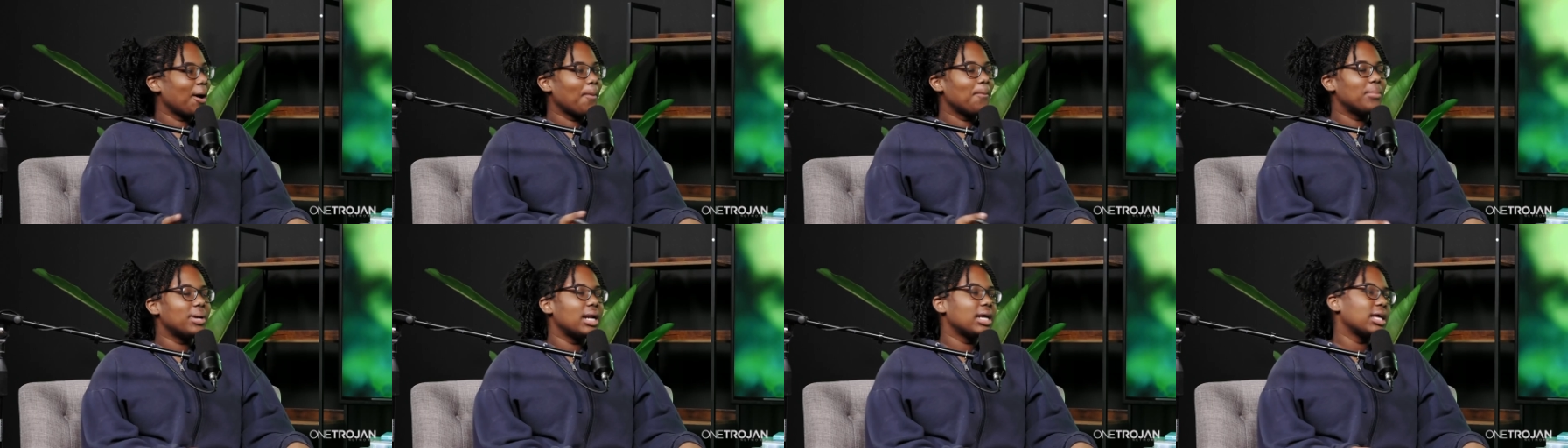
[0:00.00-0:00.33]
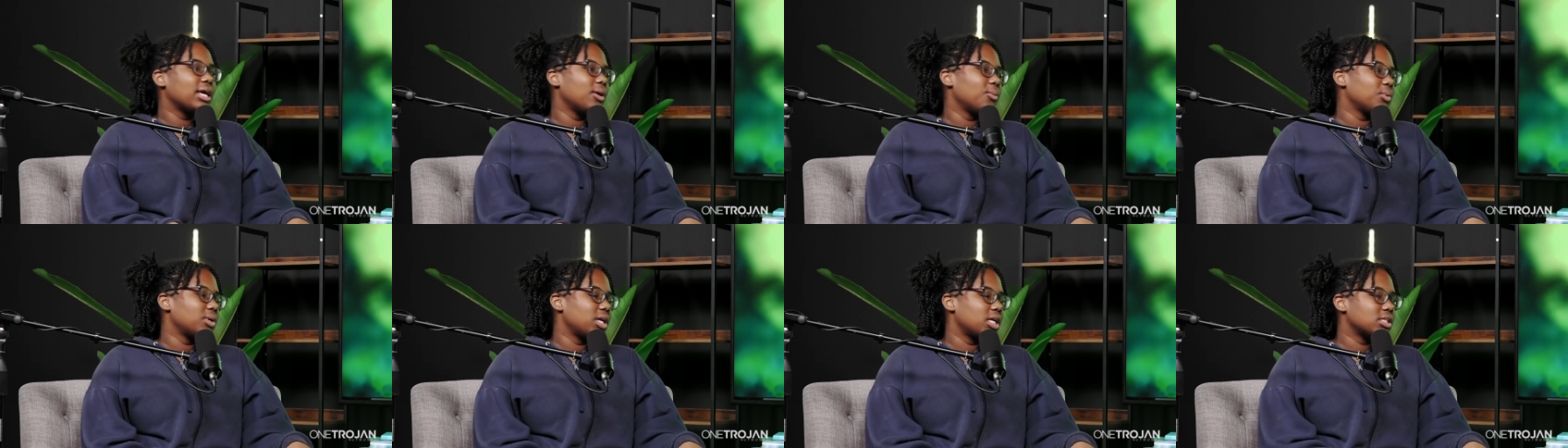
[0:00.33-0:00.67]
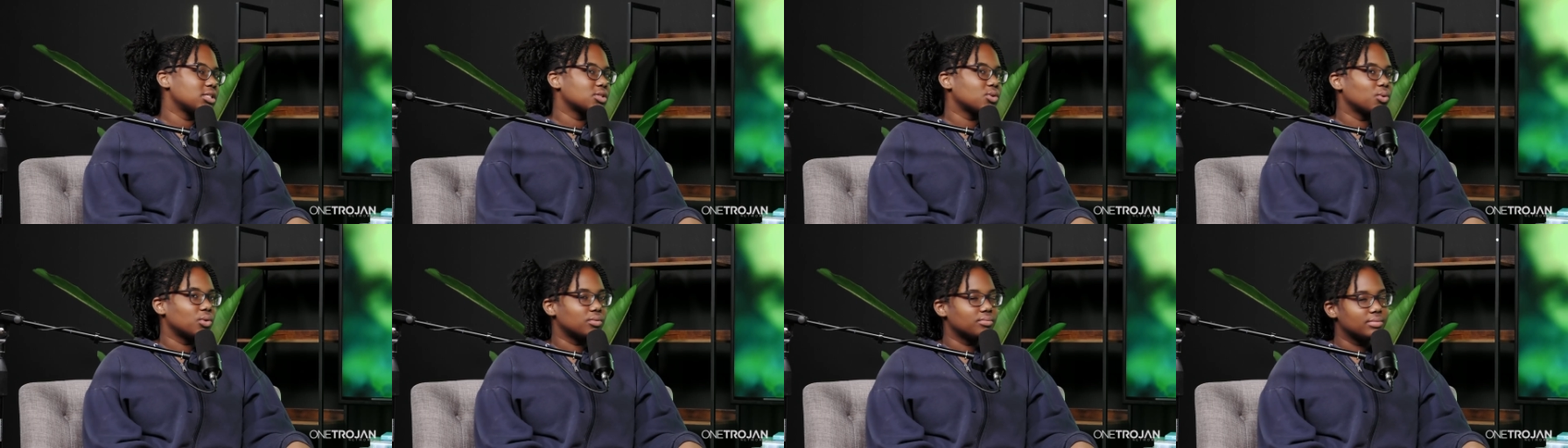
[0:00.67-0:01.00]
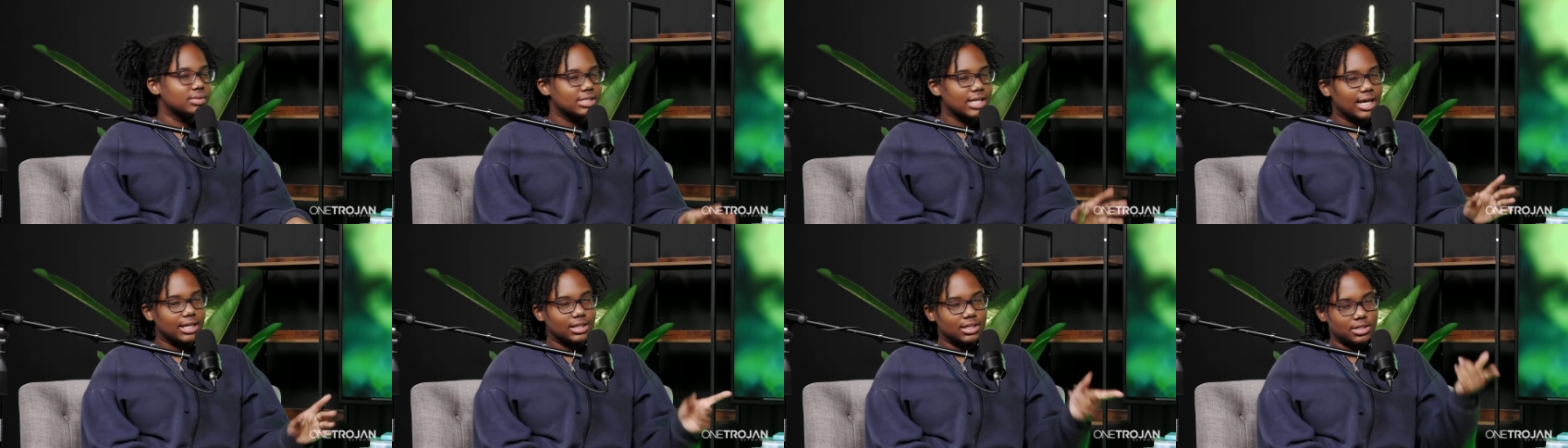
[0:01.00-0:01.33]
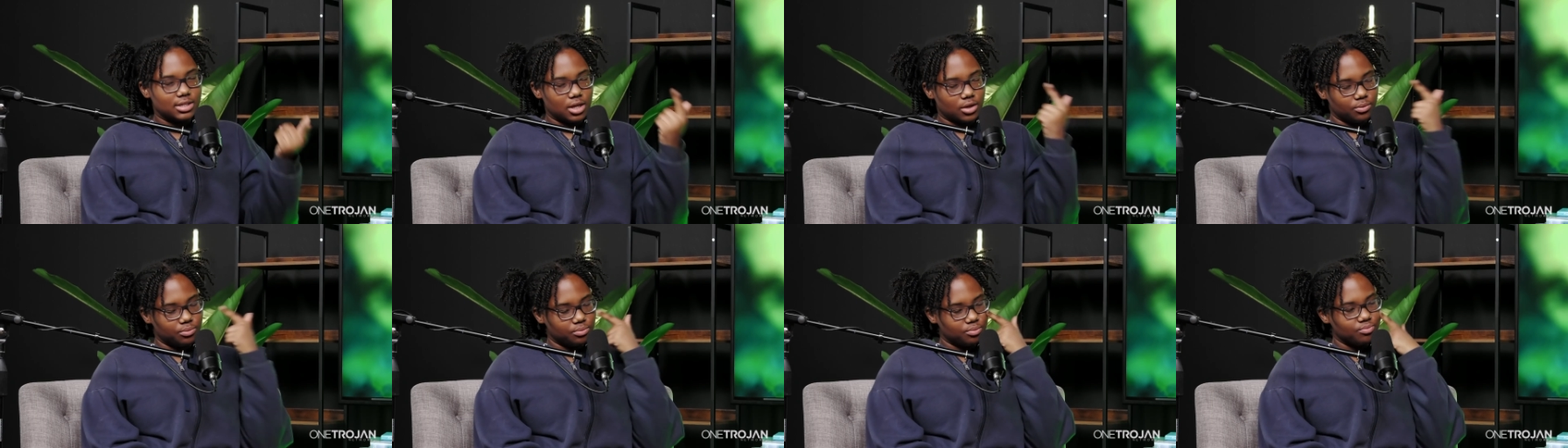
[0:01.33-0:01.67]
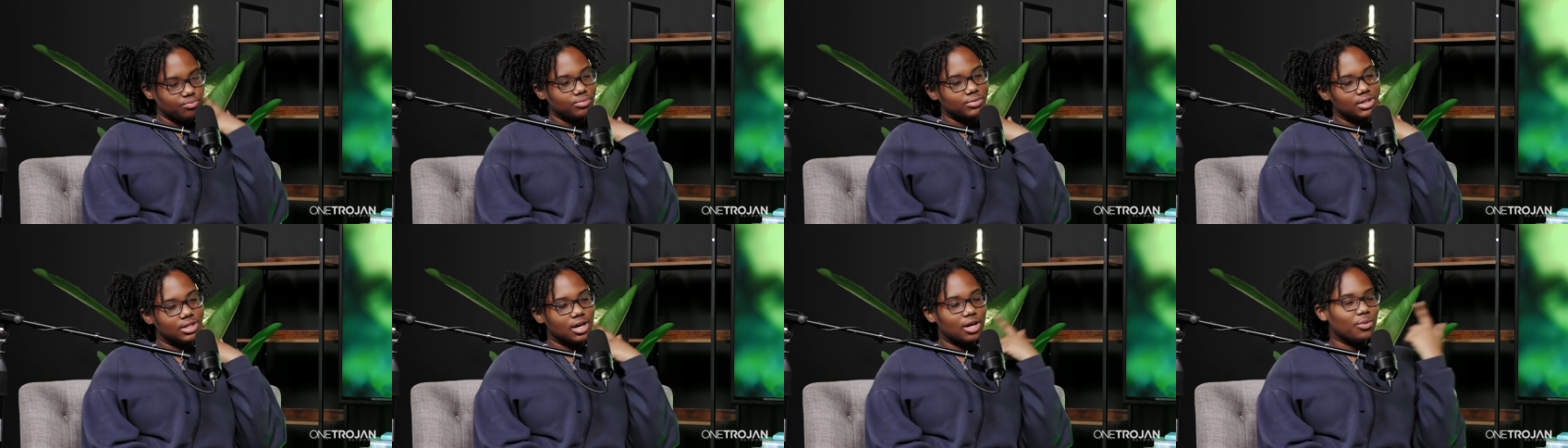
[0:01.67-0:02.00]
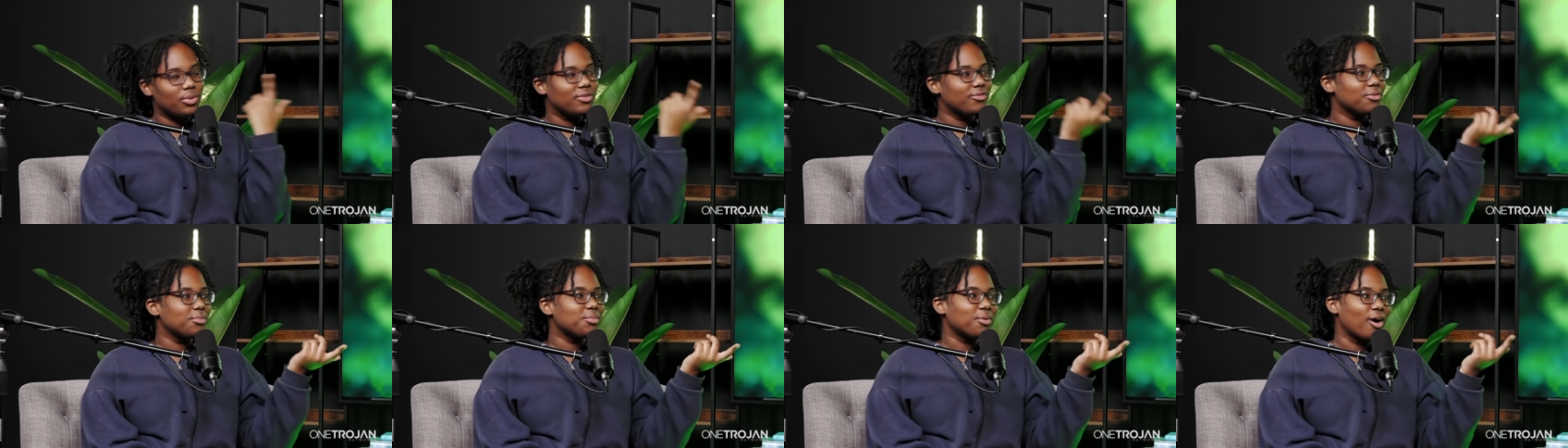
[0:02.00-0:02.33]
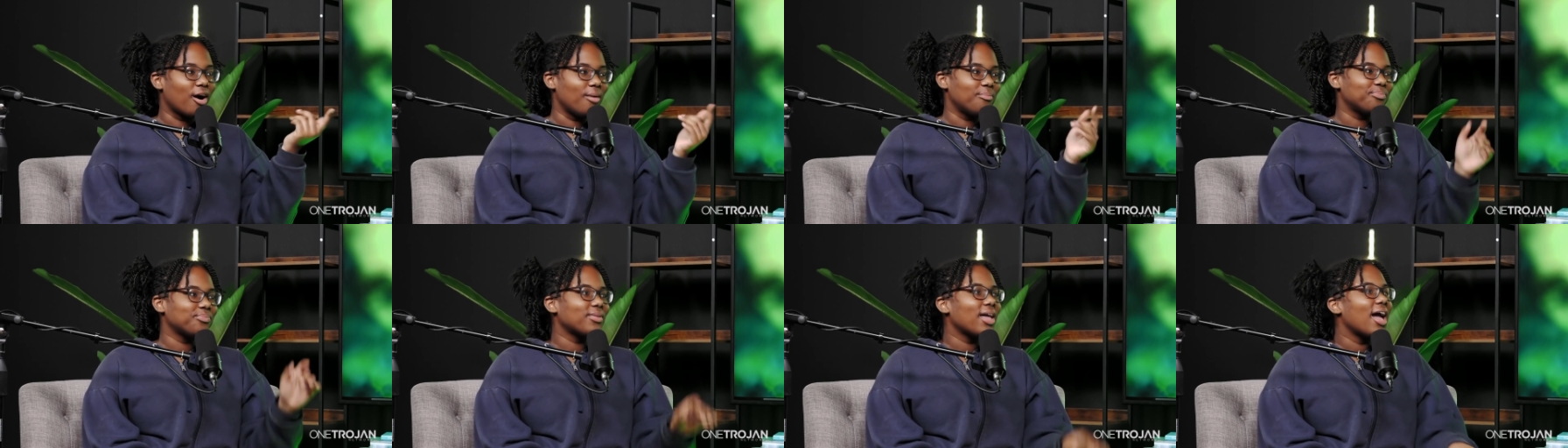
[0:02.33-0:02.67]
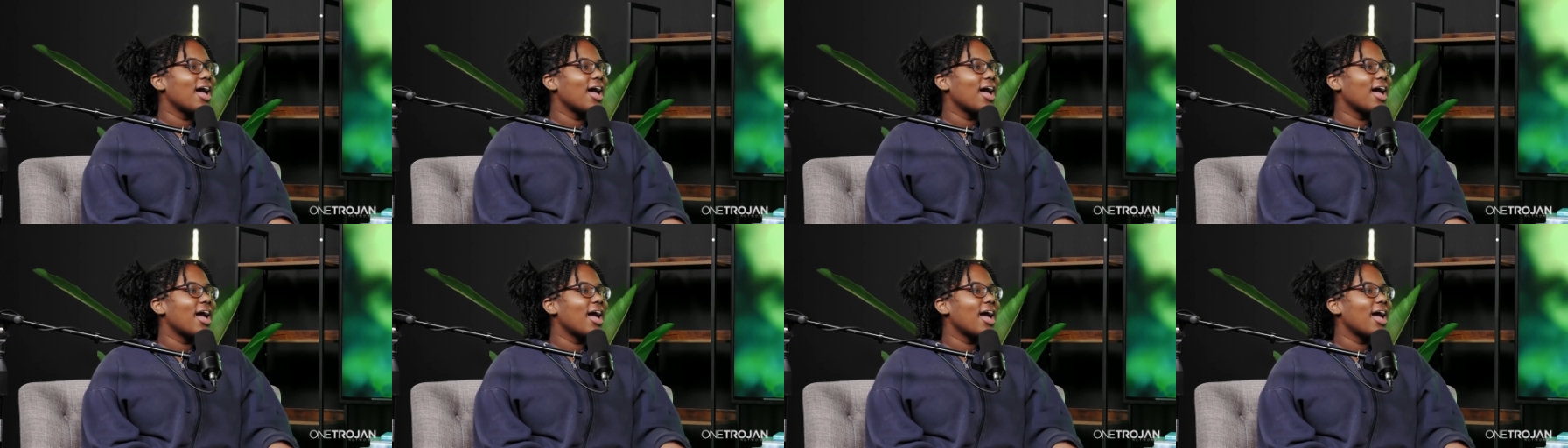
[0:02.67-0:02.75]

But I can't wear that at school, sadly. So gotta wait mm-hmm. for prom.